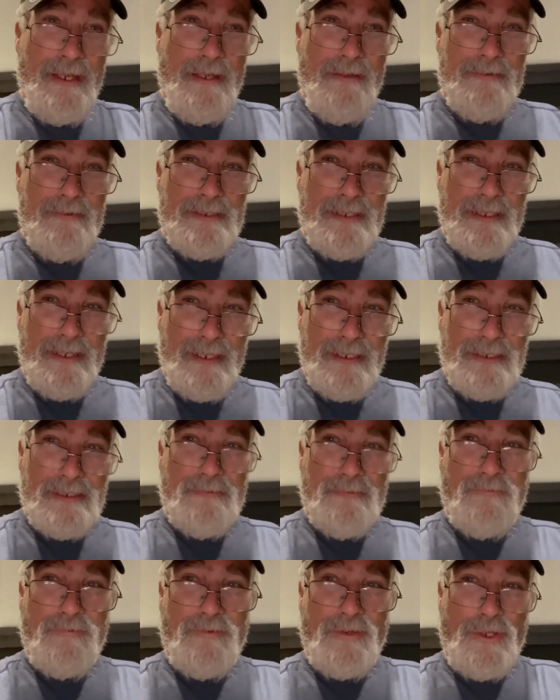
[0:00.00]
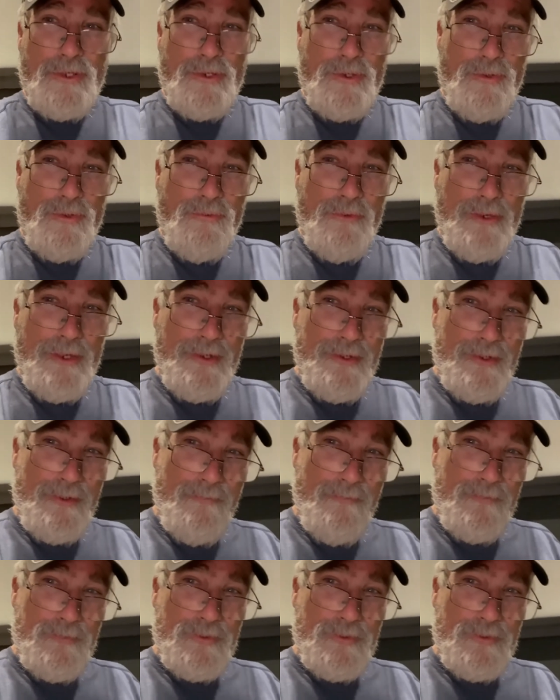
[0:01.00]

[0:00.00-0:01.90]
It was a nice flow rhythm.